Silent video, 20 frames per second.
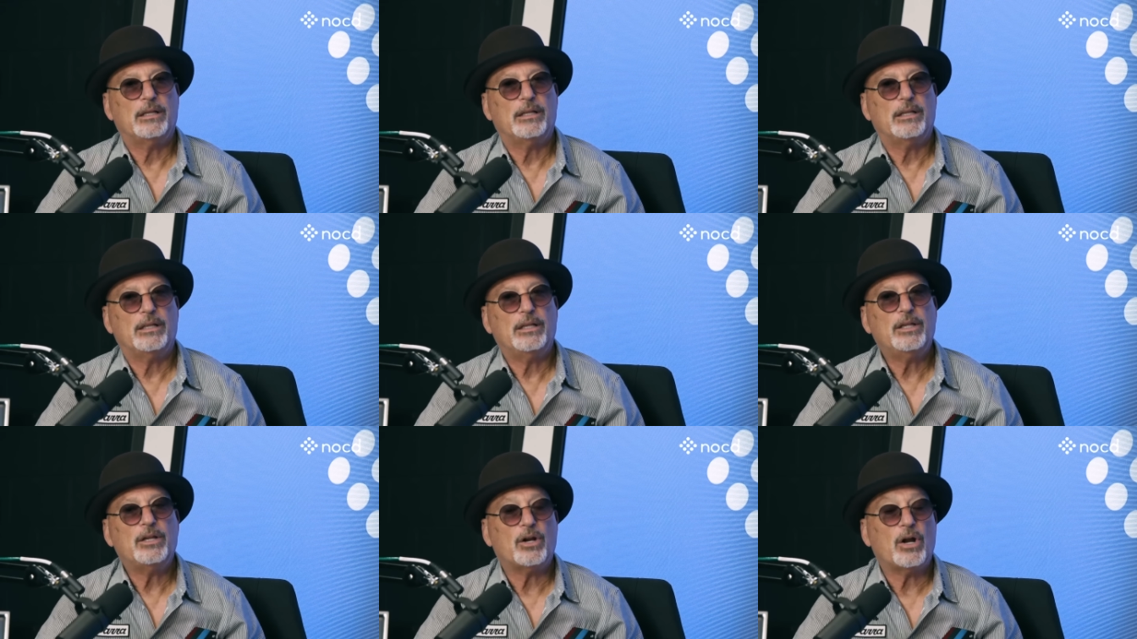
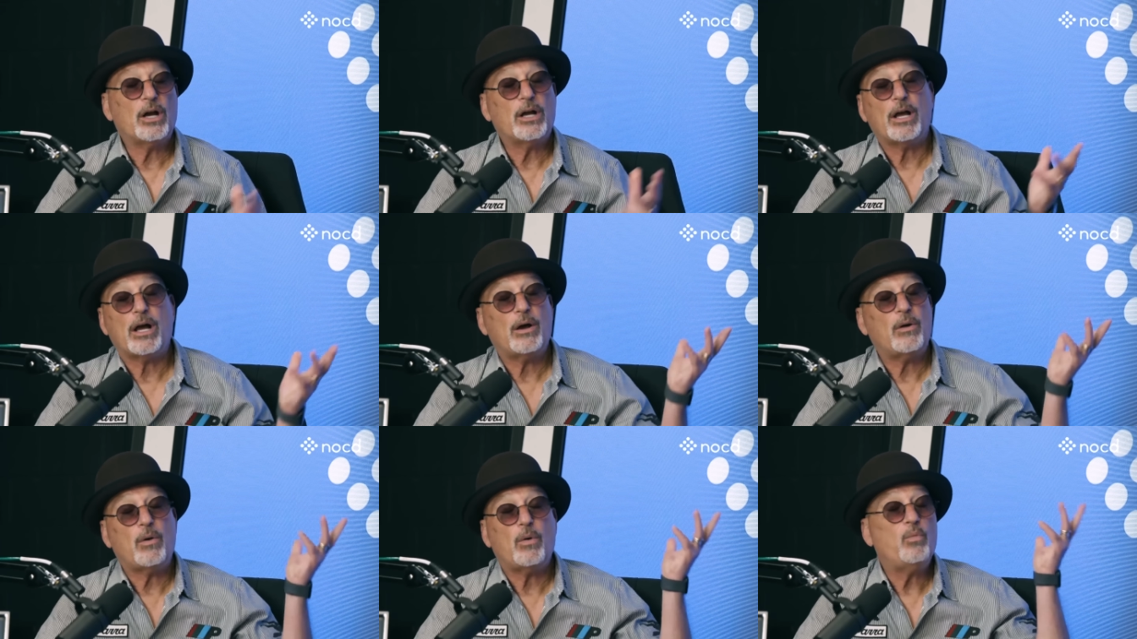you know, a,
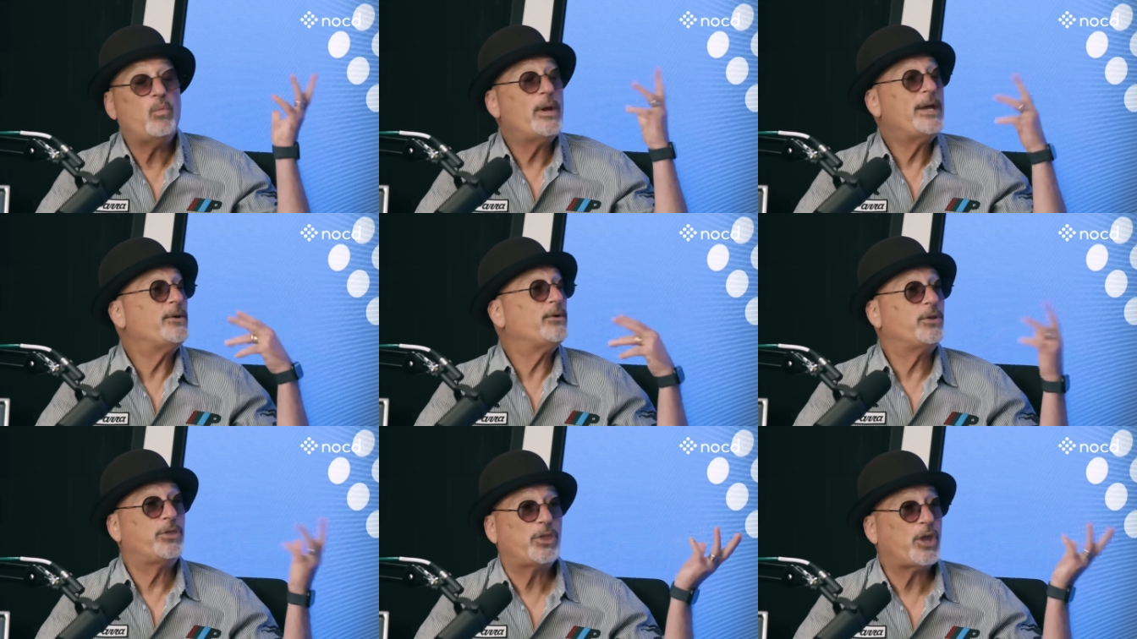a
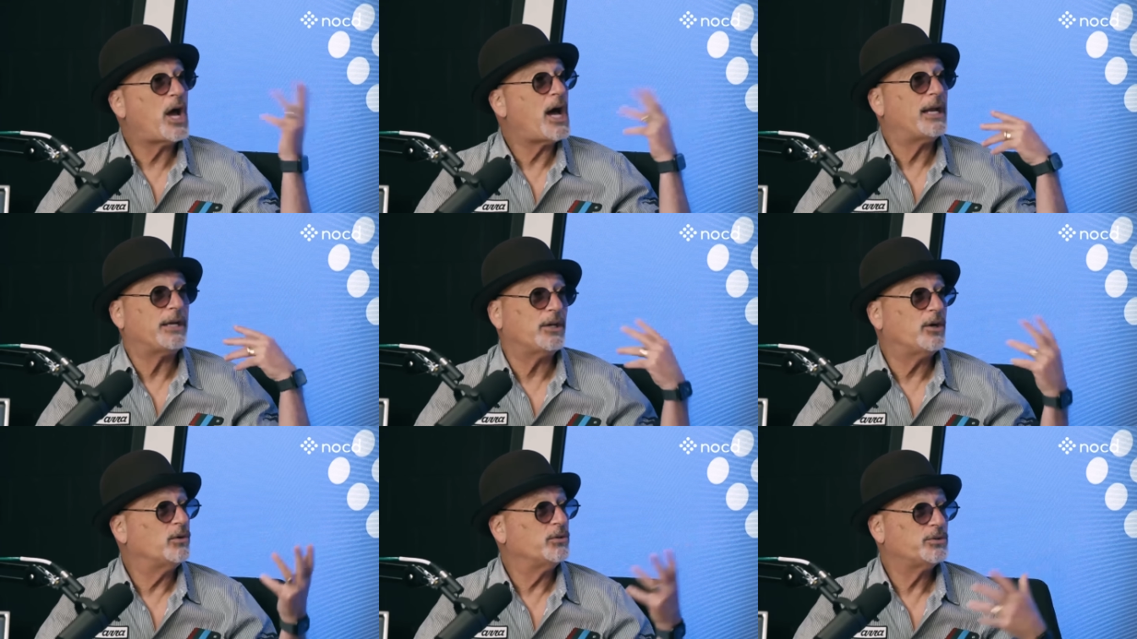weird
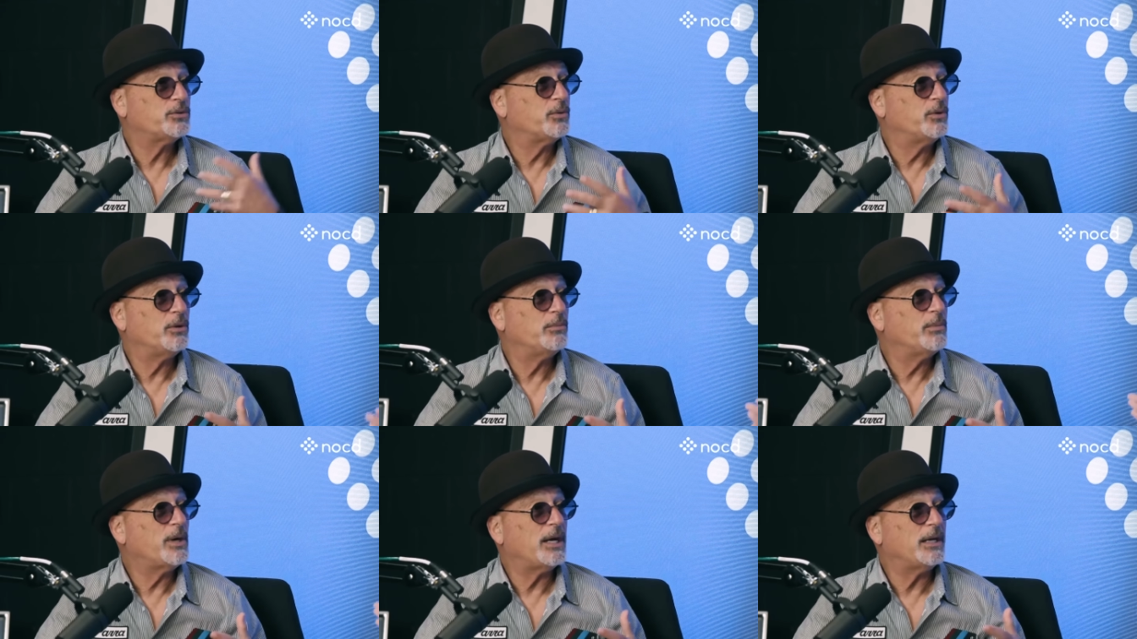thought goes through
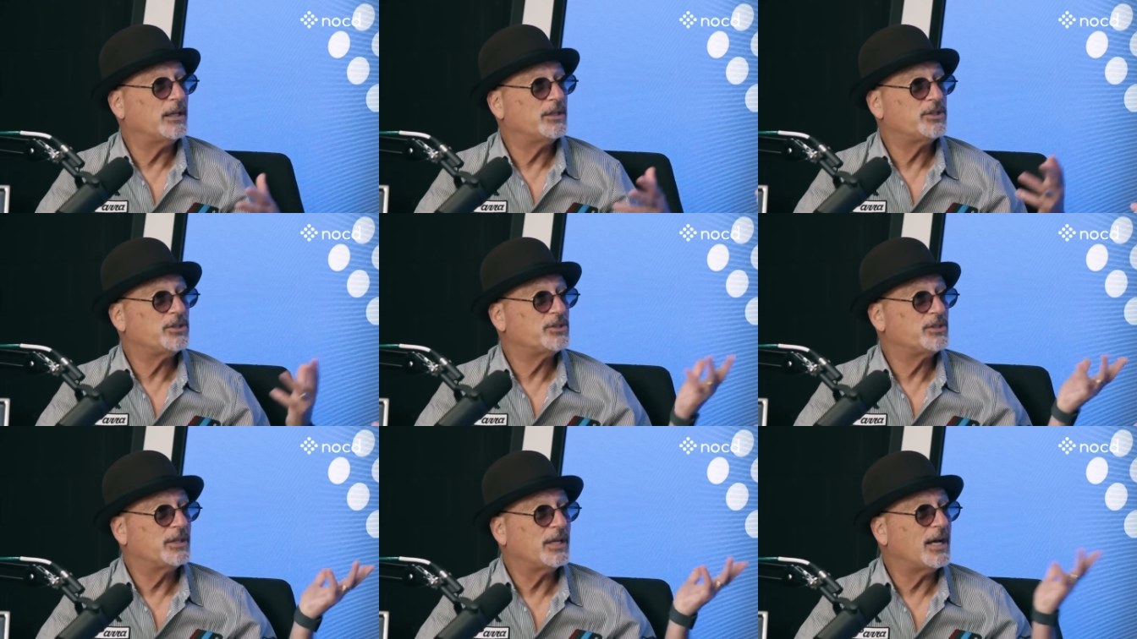your mind. It
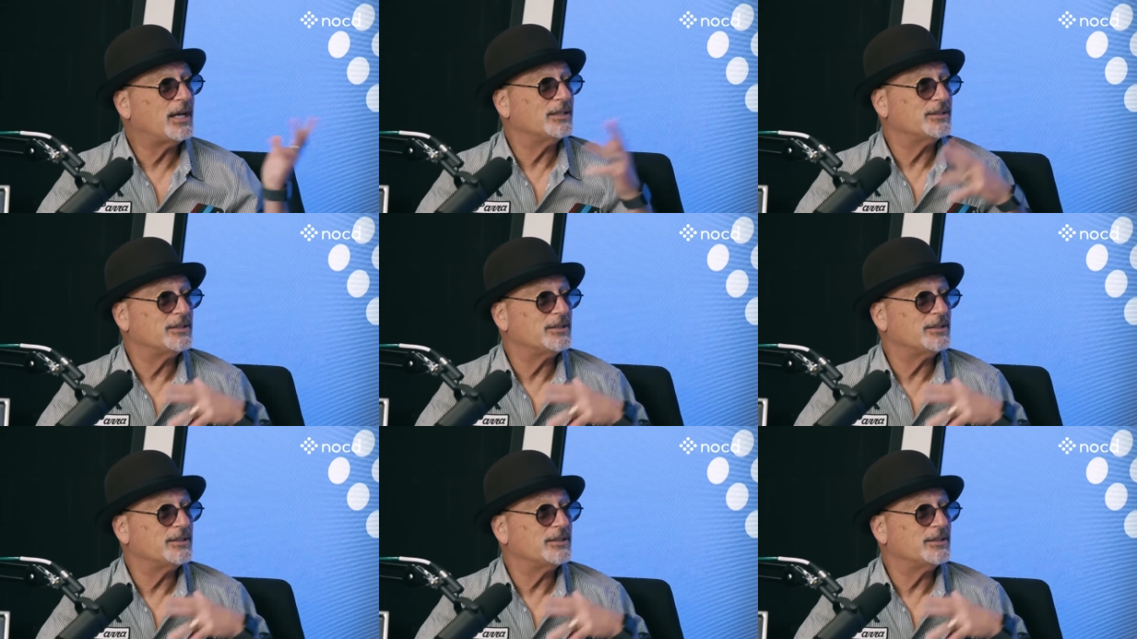just does.